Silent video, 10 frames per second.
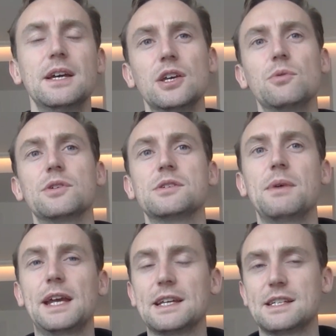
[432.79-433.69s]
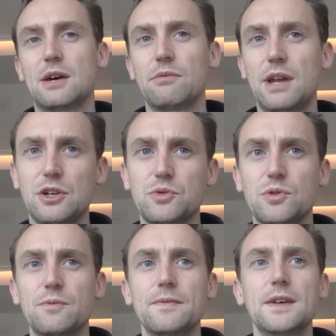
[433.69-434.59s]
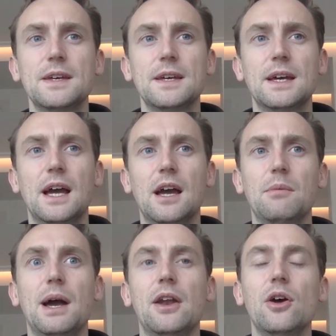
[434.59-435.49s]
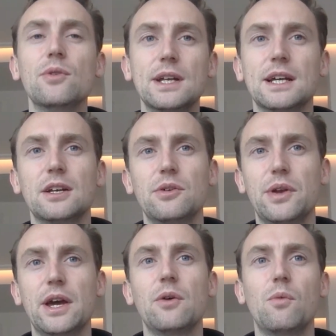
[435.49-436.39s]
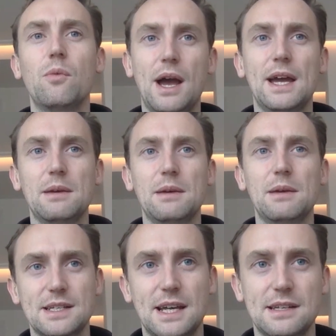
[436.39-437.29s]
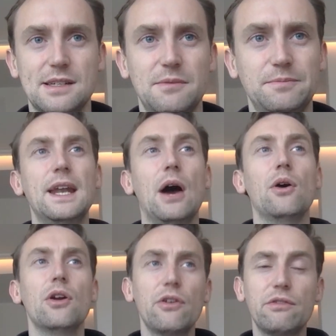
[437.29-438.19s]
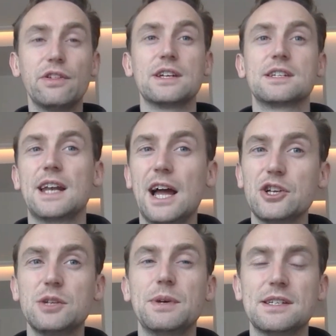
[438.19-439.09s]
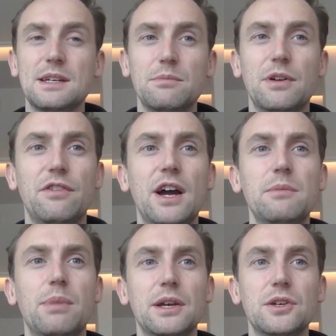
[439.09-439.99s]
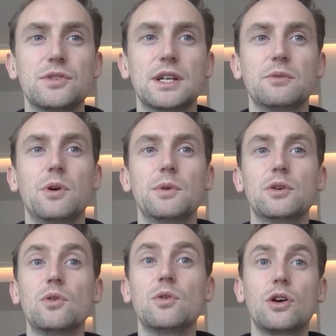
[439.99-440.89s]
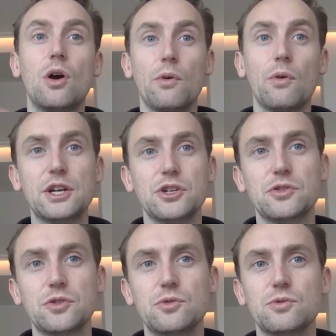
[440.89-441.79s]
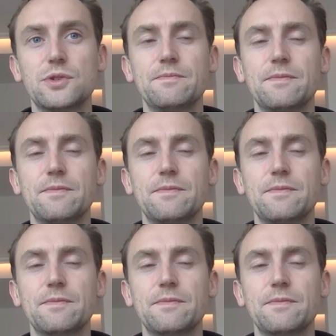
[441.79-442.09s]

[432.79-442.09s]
You want to make it sound natural and only include it where it makes sense. Now, a lot of this can actually be simplified by using what we call correlation tools.